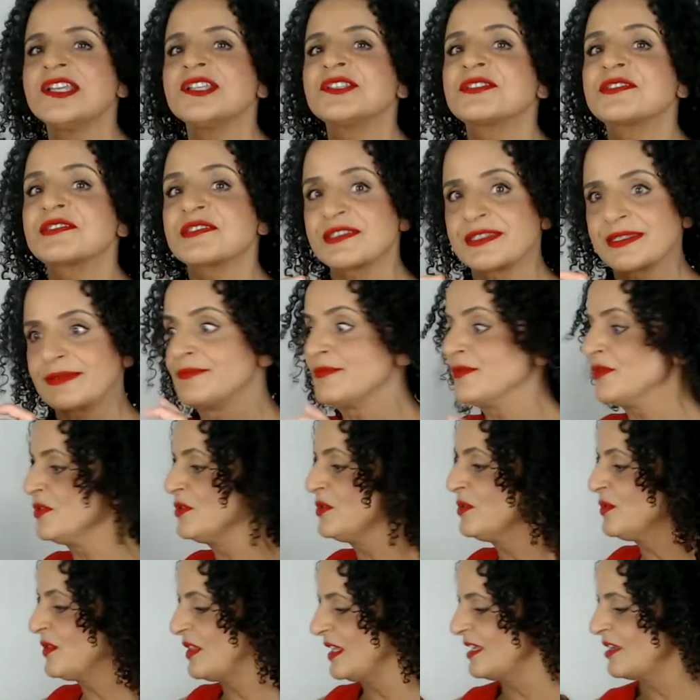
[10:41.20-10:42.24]

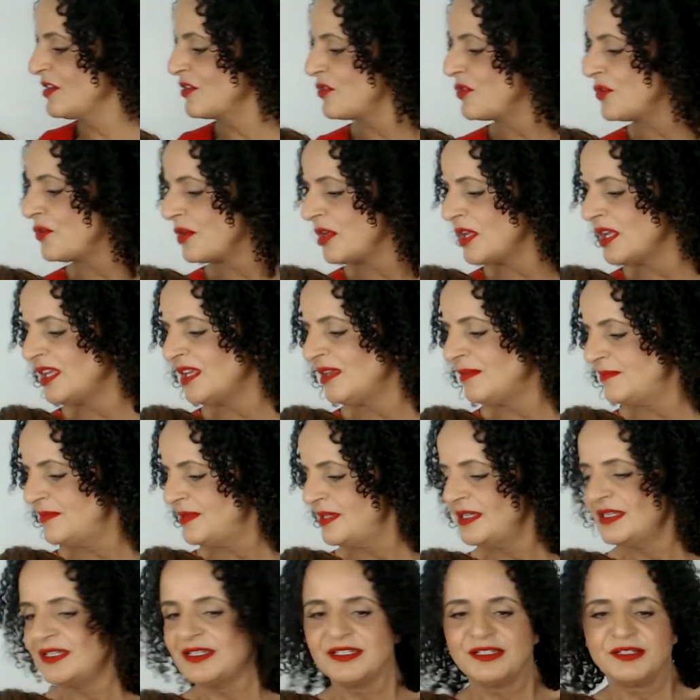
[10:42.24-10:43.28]
smoothing cream
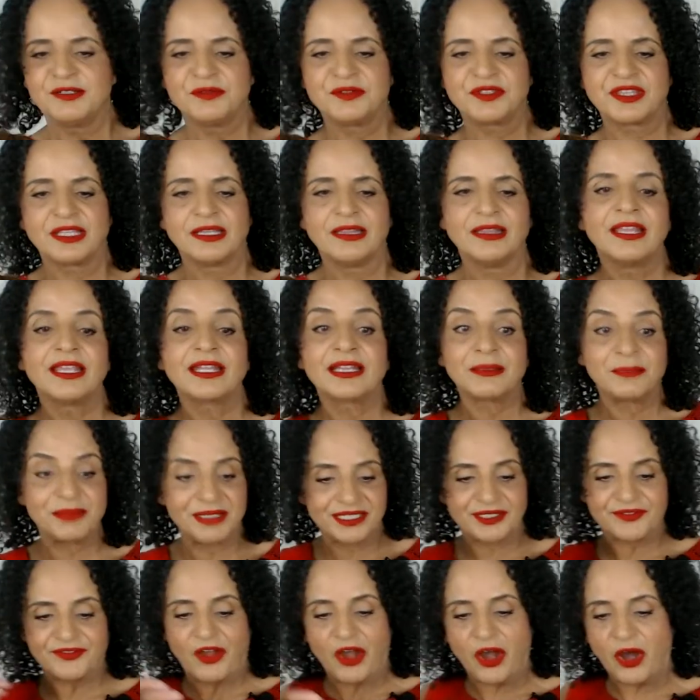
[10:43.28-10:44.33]
with a little bit
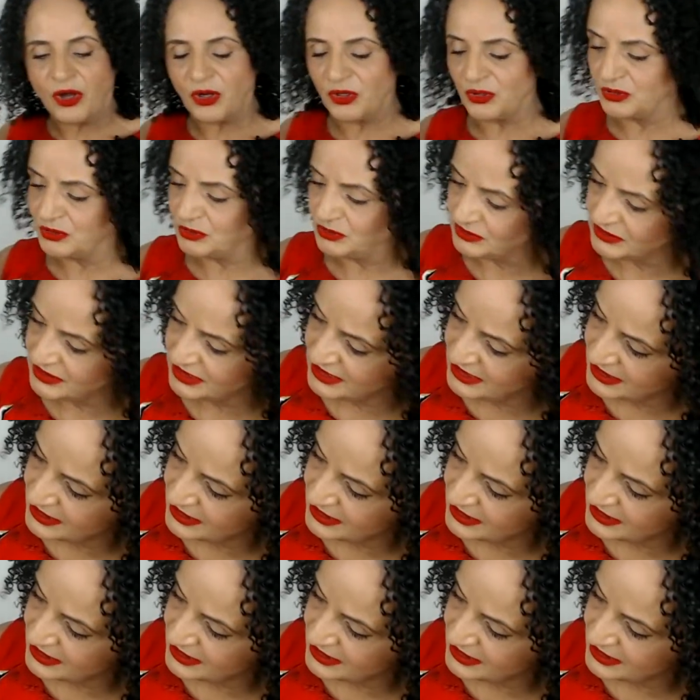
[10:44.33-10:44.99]
of hold.